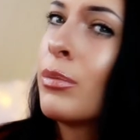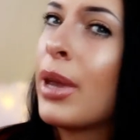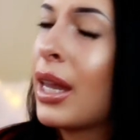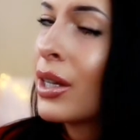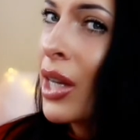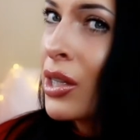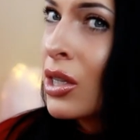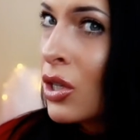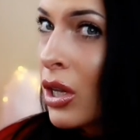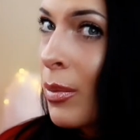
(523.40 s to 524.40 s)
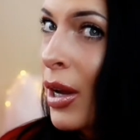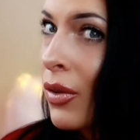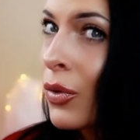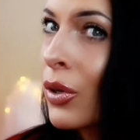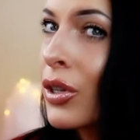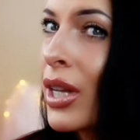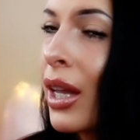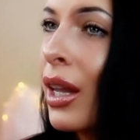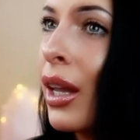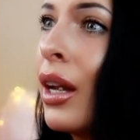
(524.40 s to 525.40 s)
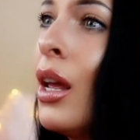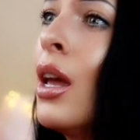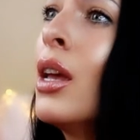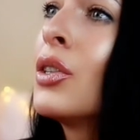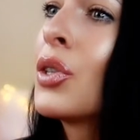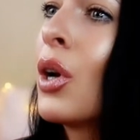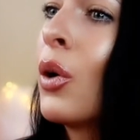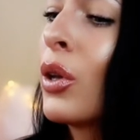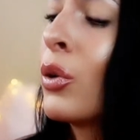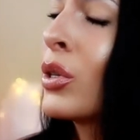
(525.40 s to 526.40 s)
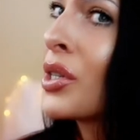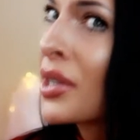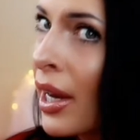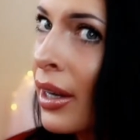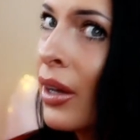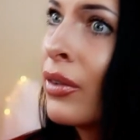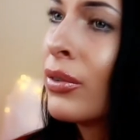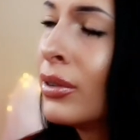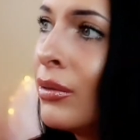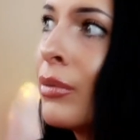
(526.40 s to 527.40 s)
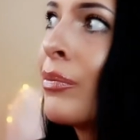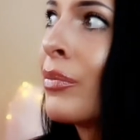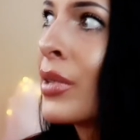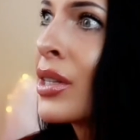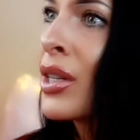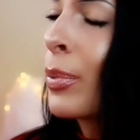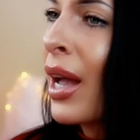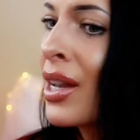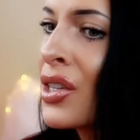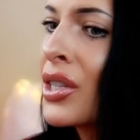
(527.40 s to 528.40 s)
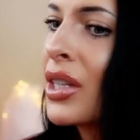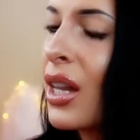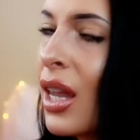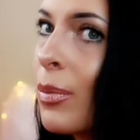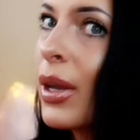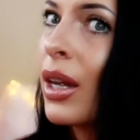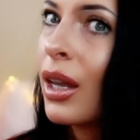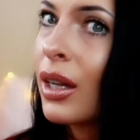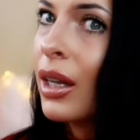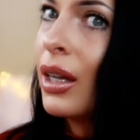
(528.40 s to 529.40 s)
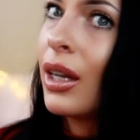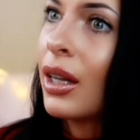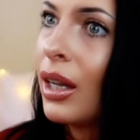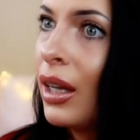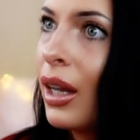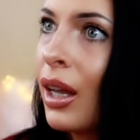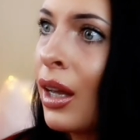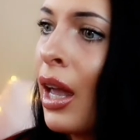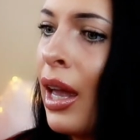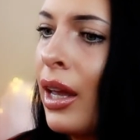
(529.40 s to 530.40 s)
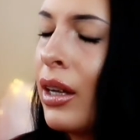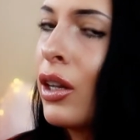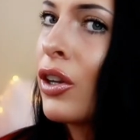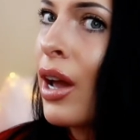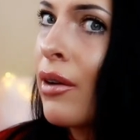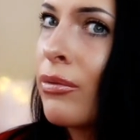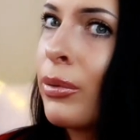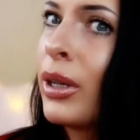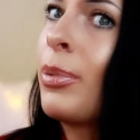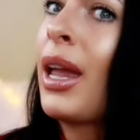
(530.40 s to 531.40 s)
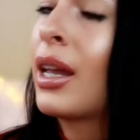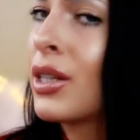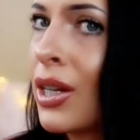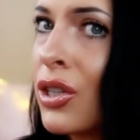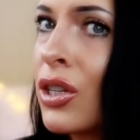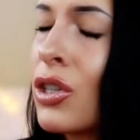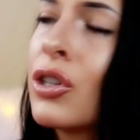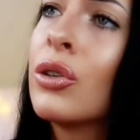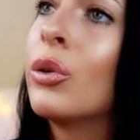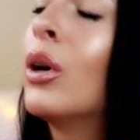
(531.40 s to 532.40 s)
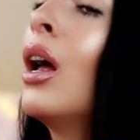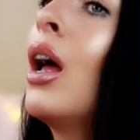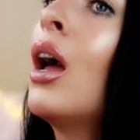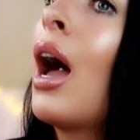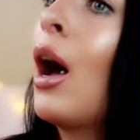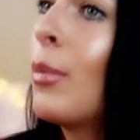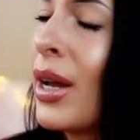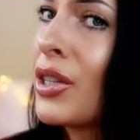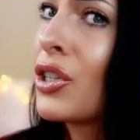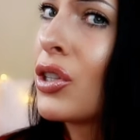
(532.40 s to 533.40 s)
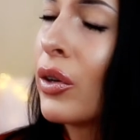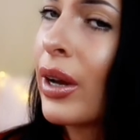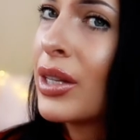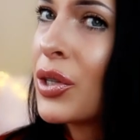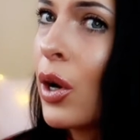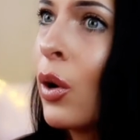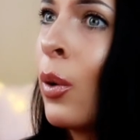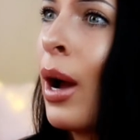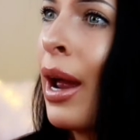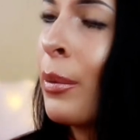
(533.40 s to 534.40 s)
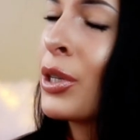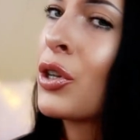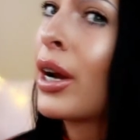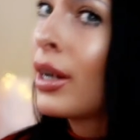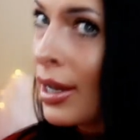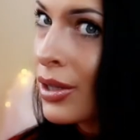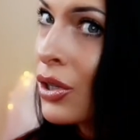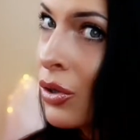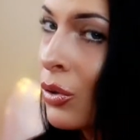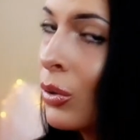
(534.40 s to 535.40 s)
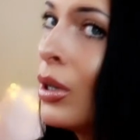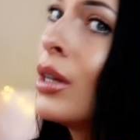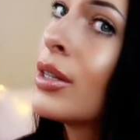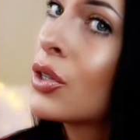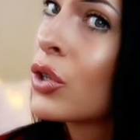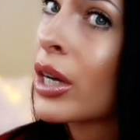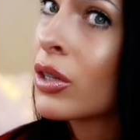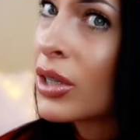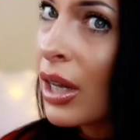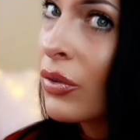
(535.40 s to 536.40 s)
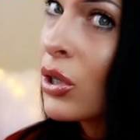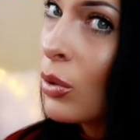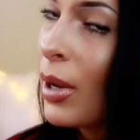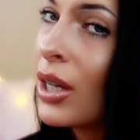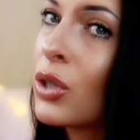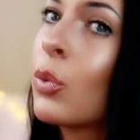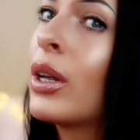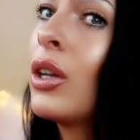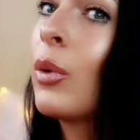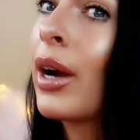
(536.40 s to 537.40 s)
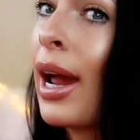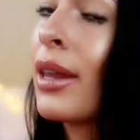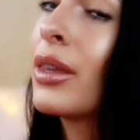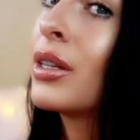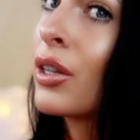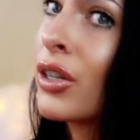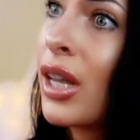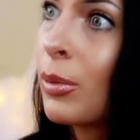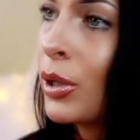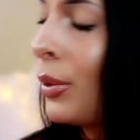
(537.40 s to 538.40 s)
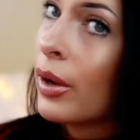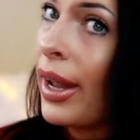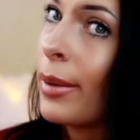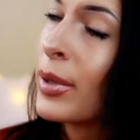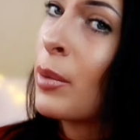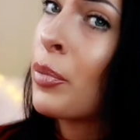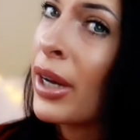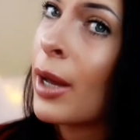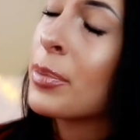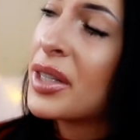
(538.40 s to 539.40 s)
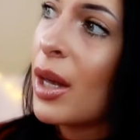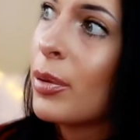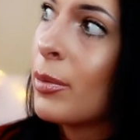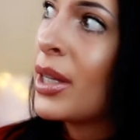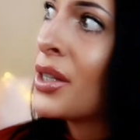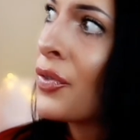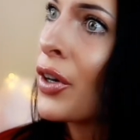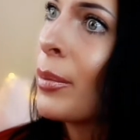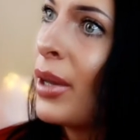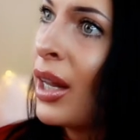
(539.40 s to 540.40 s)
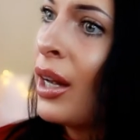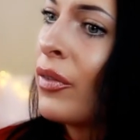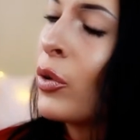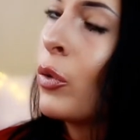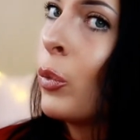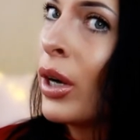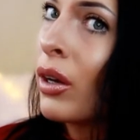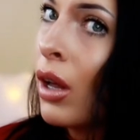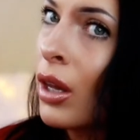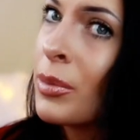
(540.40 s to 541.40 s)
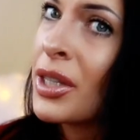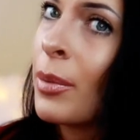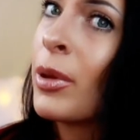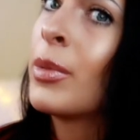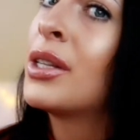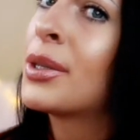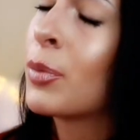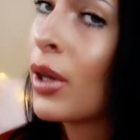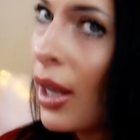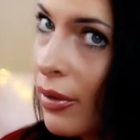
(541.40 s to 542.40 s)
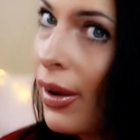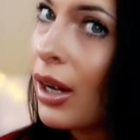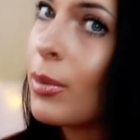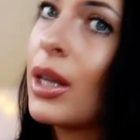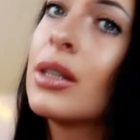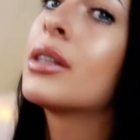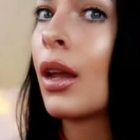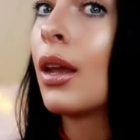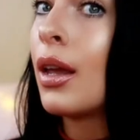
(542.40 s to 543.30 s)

paying attention to the amount of food you're taking in. So you just kind of subconsciously keep eating and eating and eating, and you're not really paying attention to how much. Okay, so I would try not to distract yourself too much when you are at the dinner table. Okay, I'm gonna bring up supplements for a minute, if you wanna call them supplements, more like vitamins.